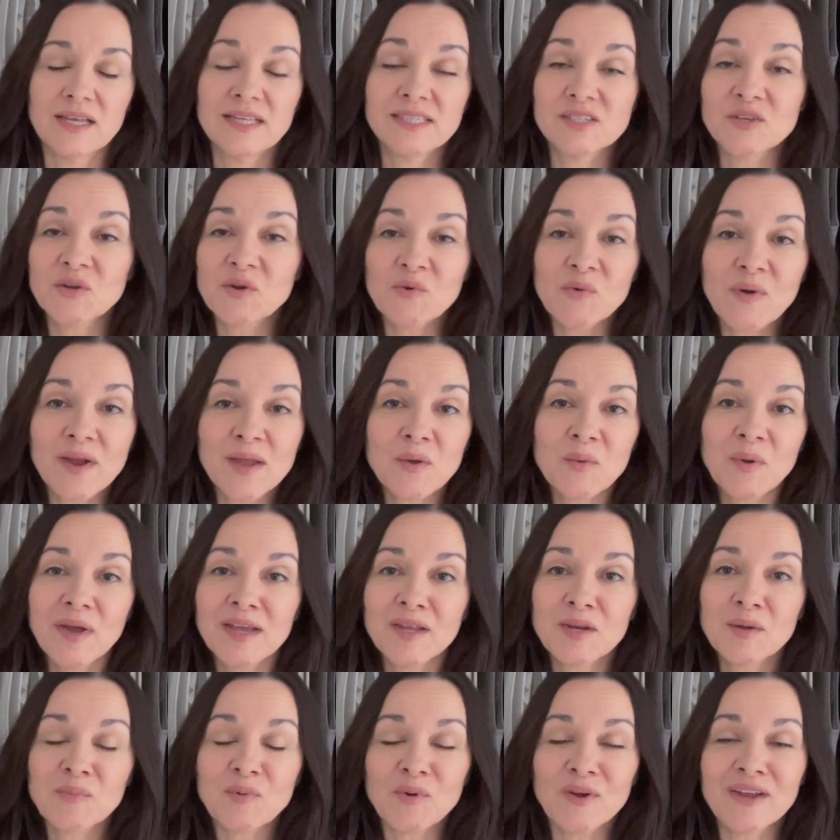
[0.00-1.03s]
It's a great way
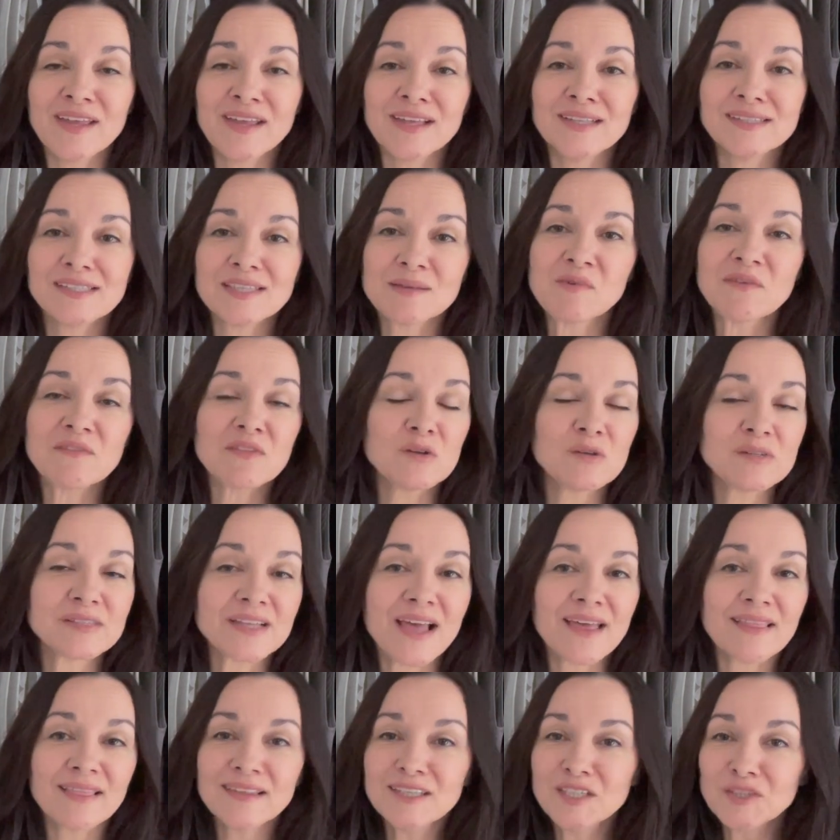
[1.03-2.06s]
to bring in some of those
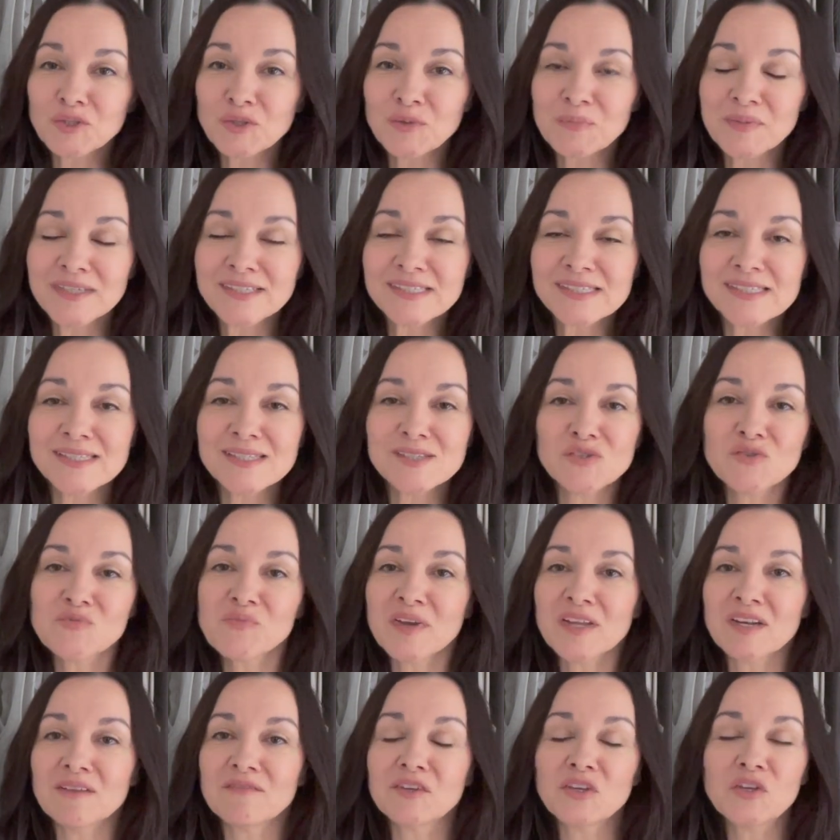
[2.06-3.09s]
athleisure pieces you
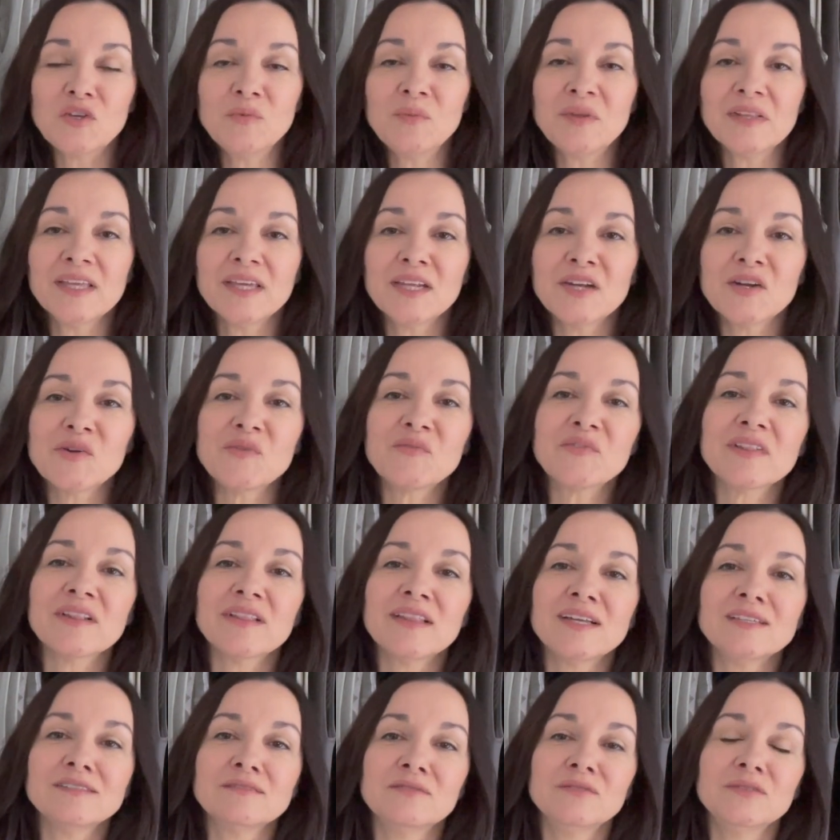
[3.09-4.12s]
might have accumulated over the
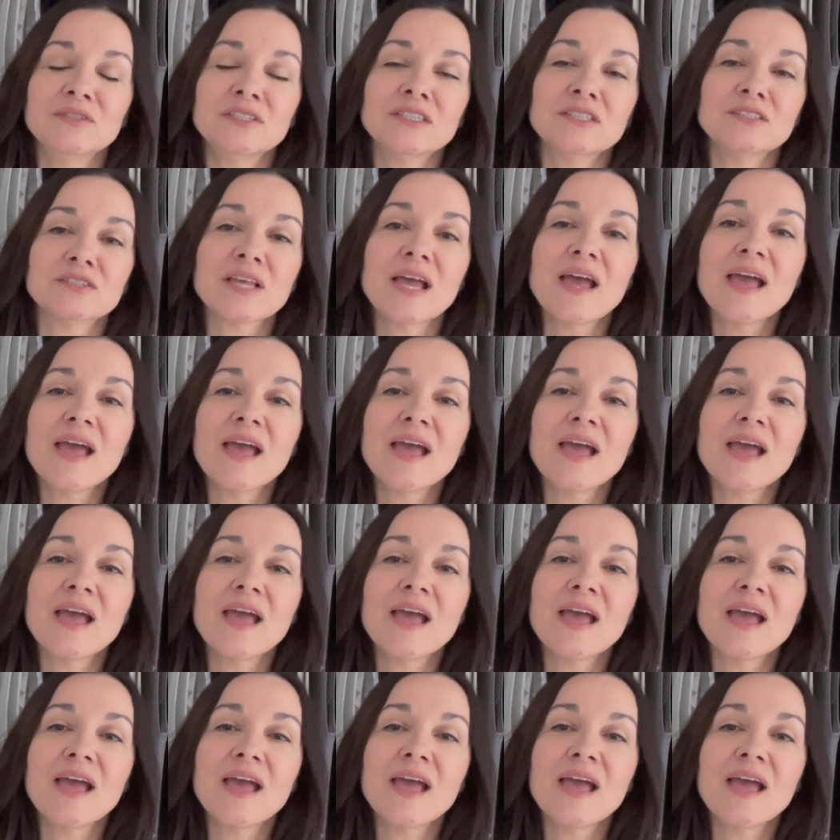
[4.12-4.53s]
last few years